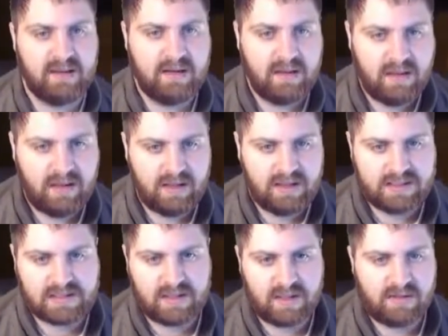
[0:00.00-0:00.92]

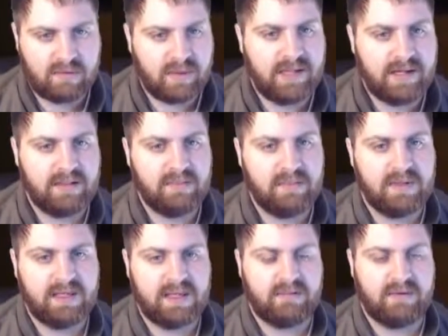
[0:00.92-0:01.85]
Discard a random
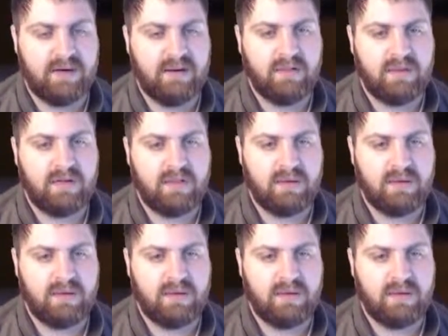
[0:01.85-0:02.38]
death rattle.